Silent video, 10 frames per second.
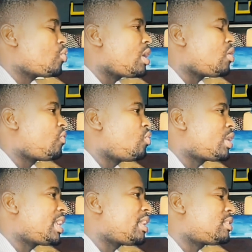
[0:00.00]
way of looking
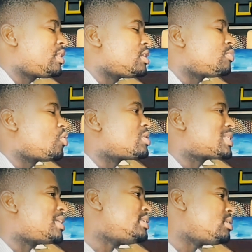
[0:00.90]
at things, because
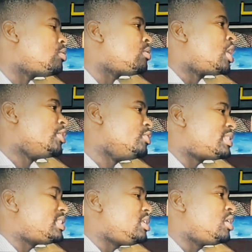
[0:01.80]
until you
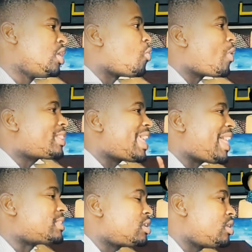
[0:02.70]
see what the
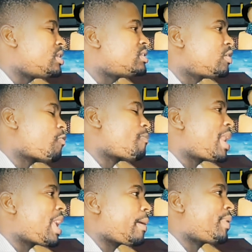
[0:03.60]
alternative Black
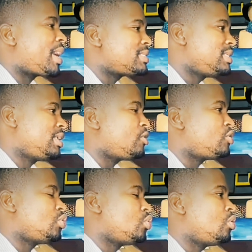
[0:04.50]
Party can
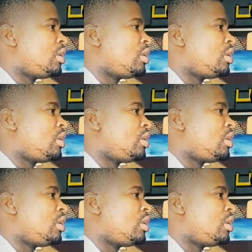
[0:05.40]
do,